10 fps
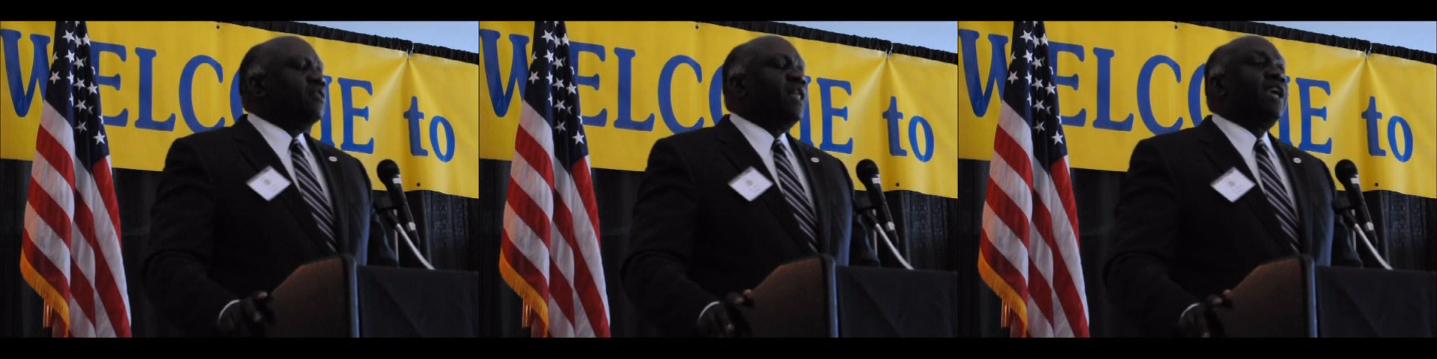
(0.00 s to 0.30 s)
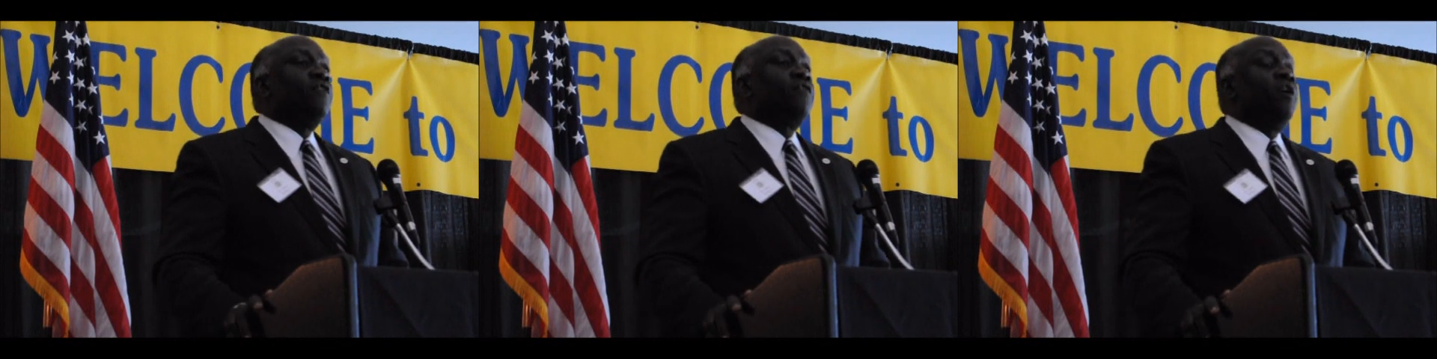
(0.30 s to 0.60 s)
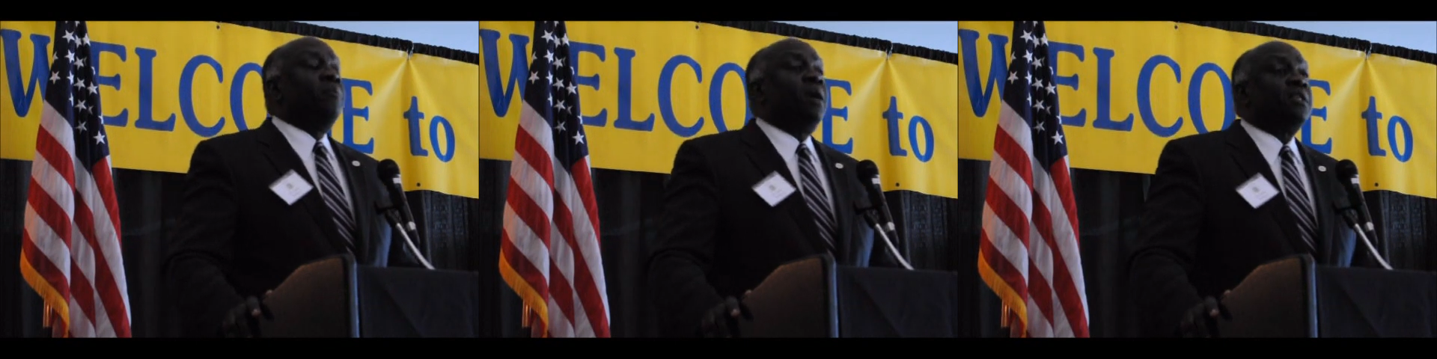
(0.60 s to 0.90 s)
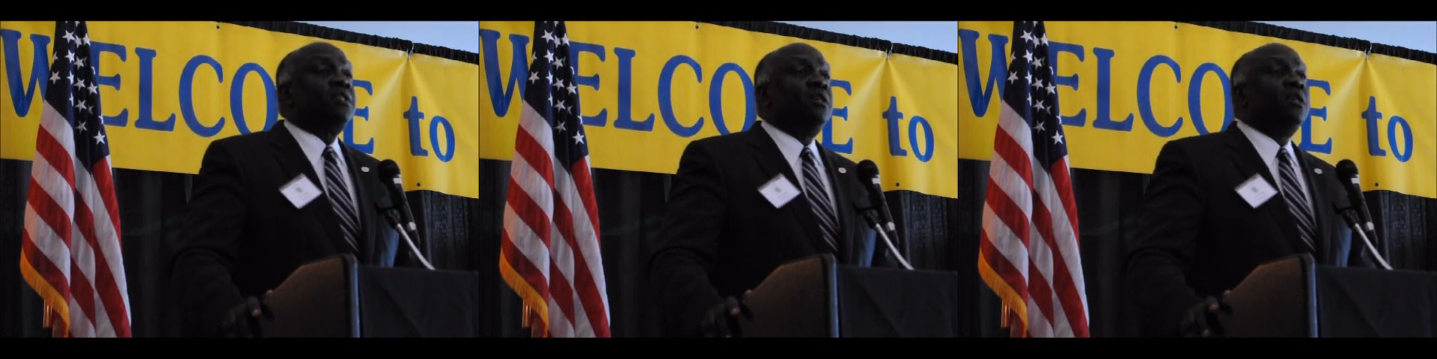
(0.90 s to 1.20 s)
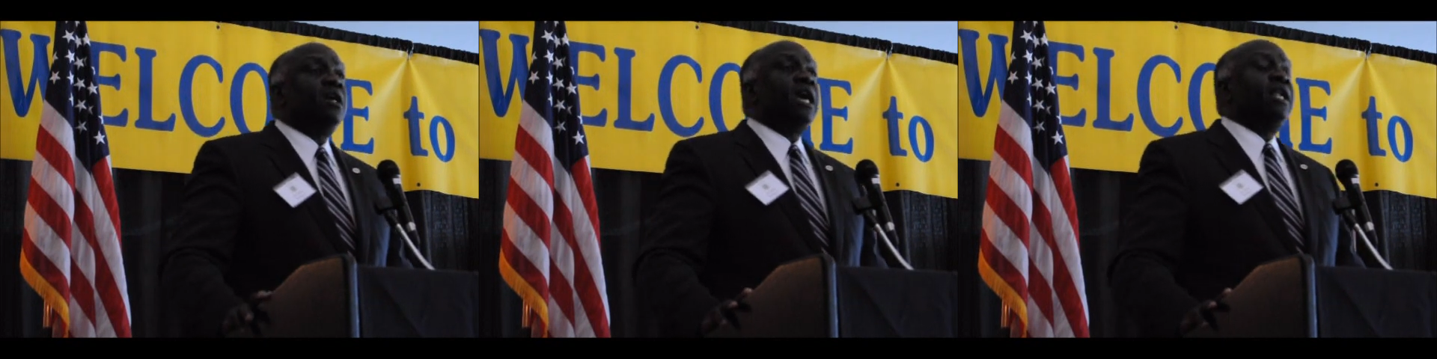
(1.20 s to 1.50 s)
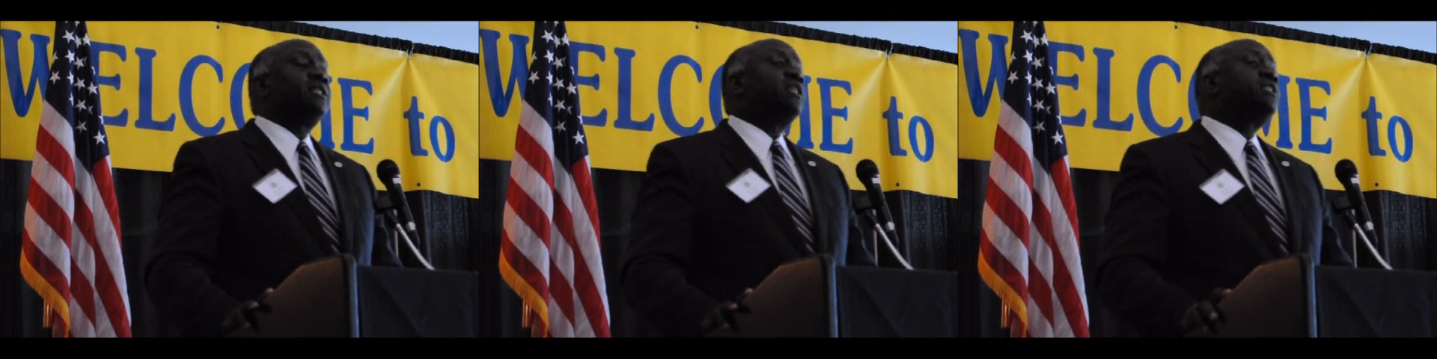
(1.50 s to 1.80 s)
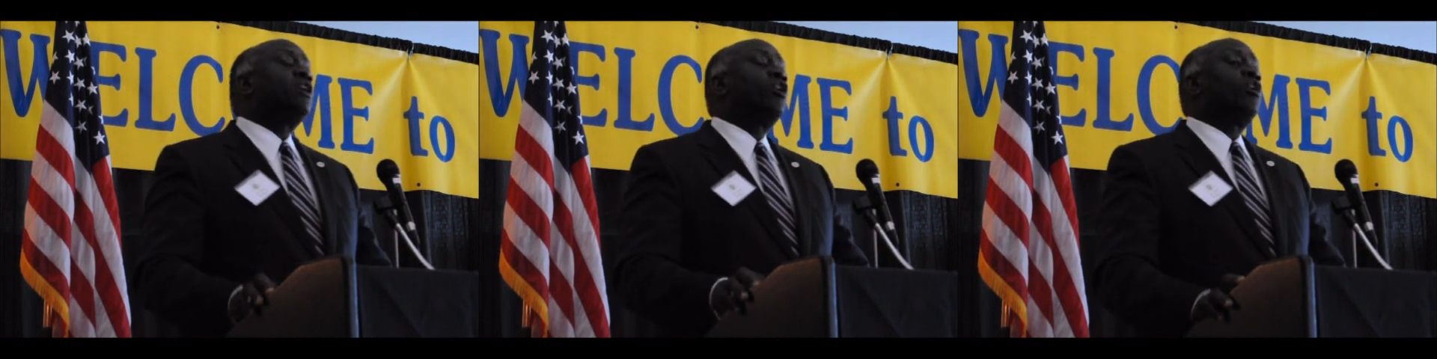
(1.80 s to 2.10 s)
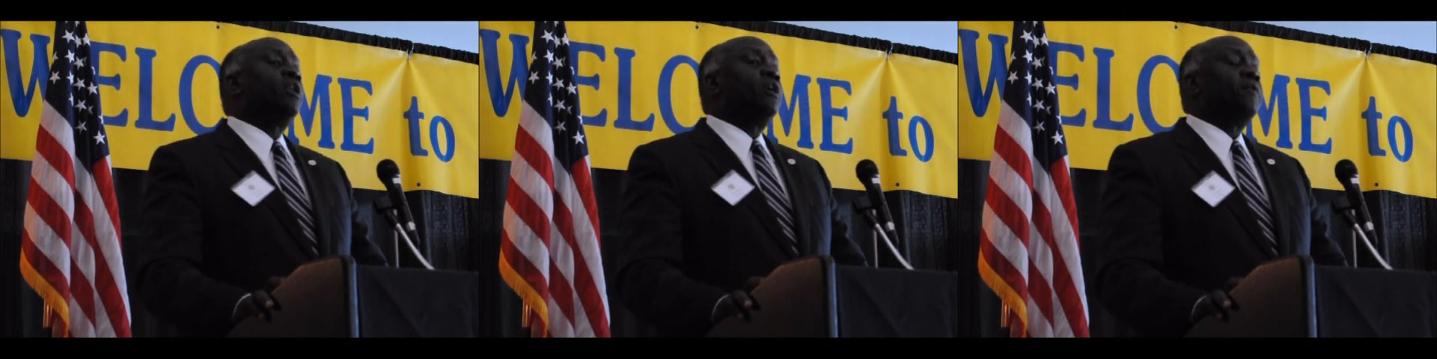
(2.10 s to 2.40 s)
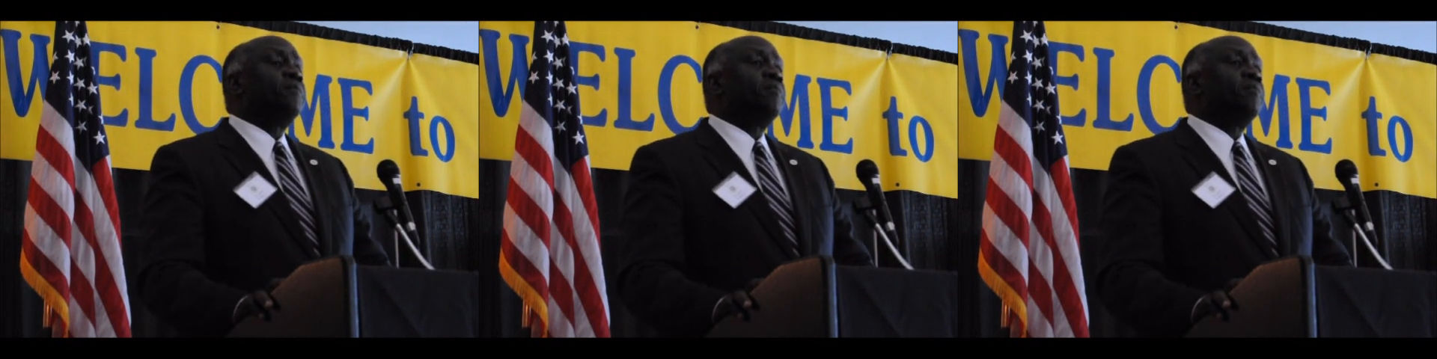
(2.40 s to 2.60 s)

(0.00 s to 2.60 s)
Thank you very much. And as I said earlier,